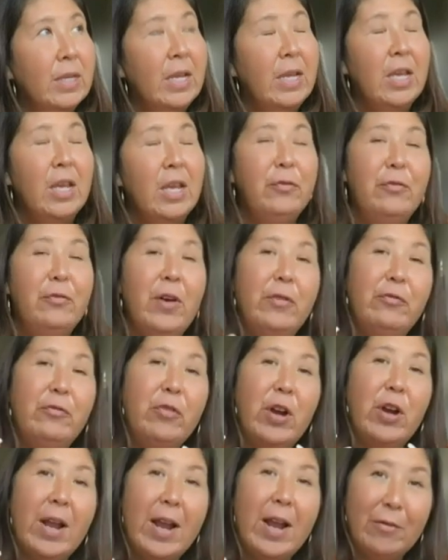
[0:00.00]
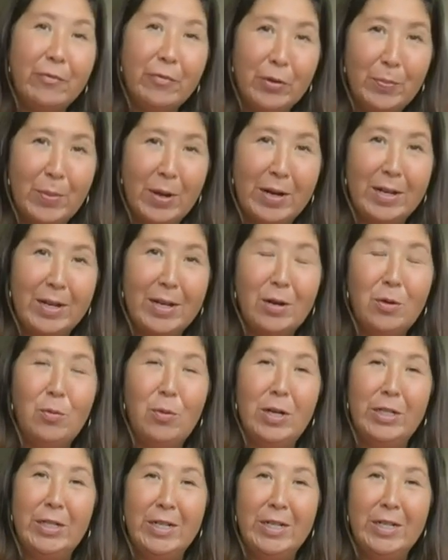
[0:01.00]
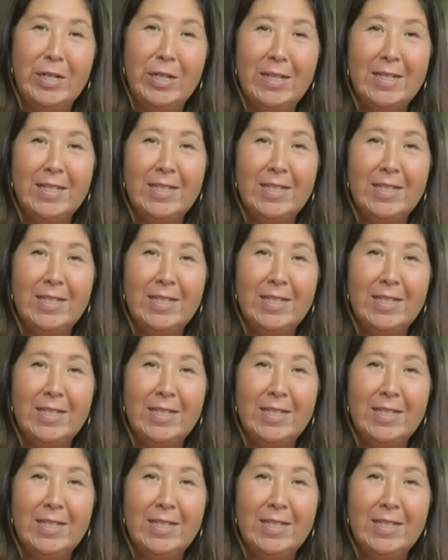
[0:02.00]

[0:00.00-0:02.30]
he fought for everybody in Washington